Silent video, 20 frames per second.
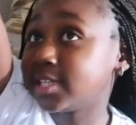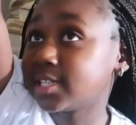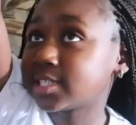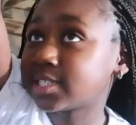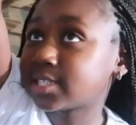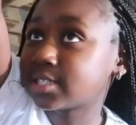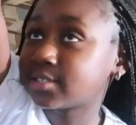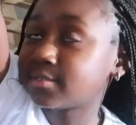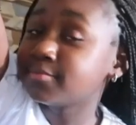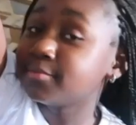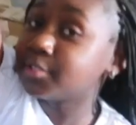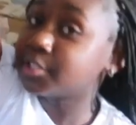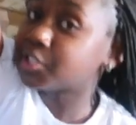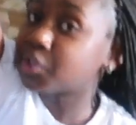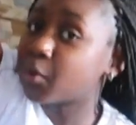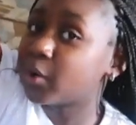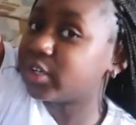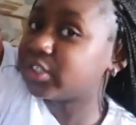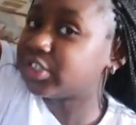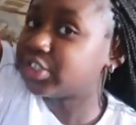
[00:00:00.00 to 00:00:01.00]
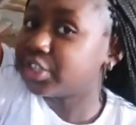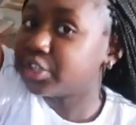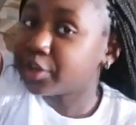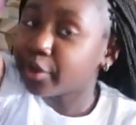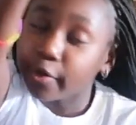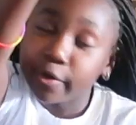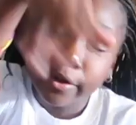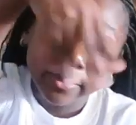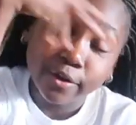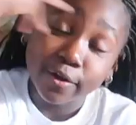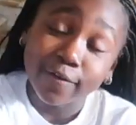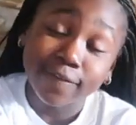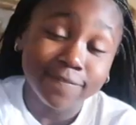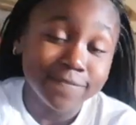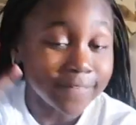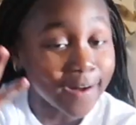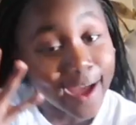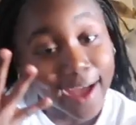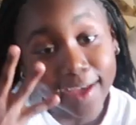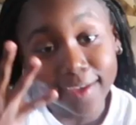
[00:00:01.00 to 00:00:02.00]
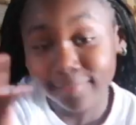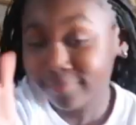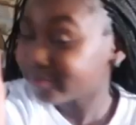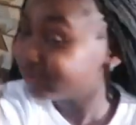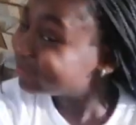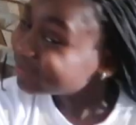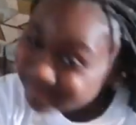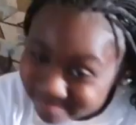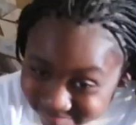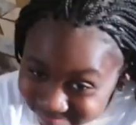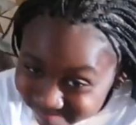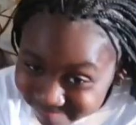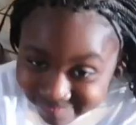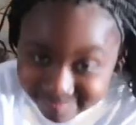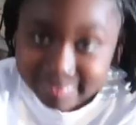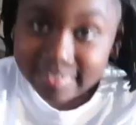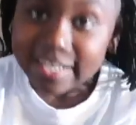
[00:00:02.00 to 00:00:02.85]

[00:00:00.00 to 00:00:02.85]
This new question, you already know if I'm...